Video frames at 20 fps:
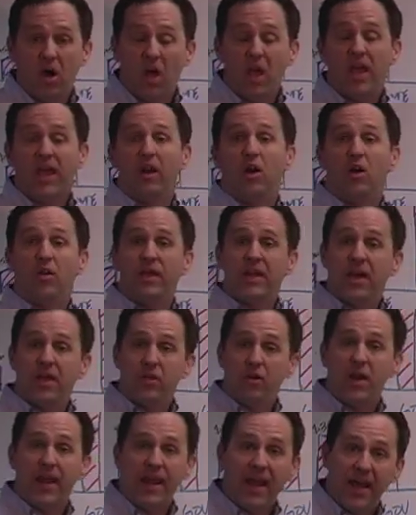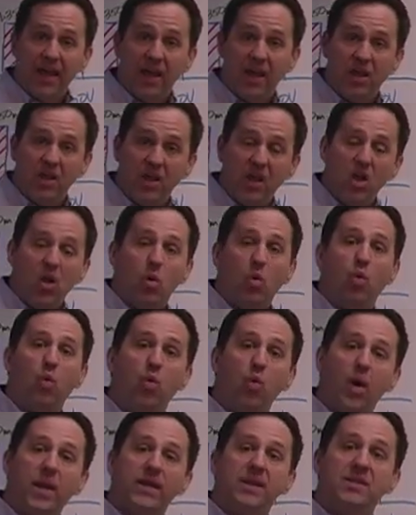And on the other hand,
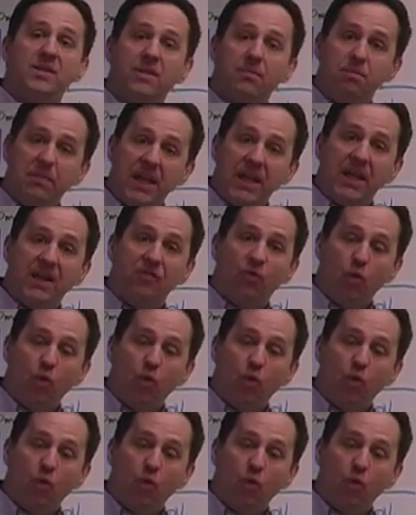what does it mean if